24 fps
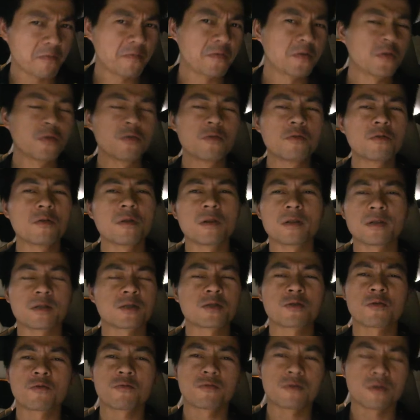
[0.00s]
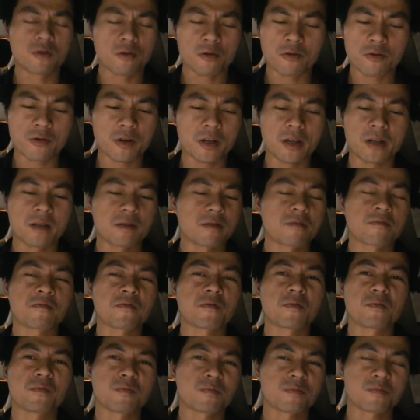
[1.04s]
fuel is so dirty
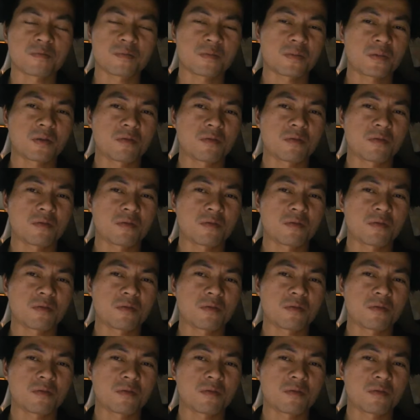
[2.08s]
from